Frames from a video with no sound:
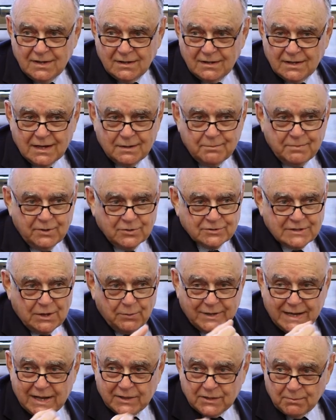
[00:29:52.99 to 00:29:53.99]
okay, because I
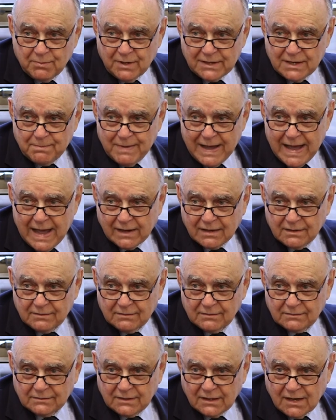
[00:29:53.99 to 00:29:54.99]
would get the money back.
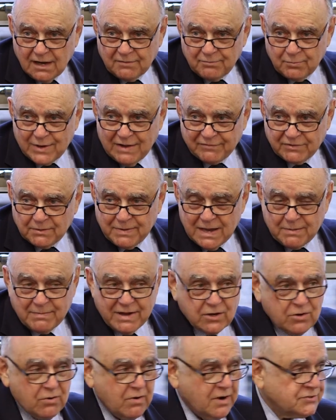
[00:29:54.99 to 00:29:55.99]
The government would have to pay
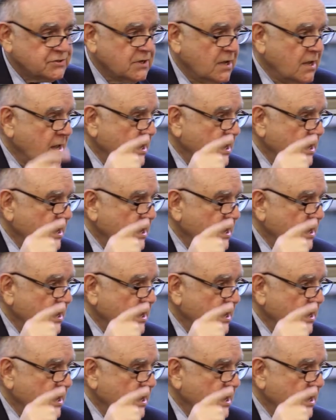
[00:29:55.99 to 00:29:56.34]
my costs.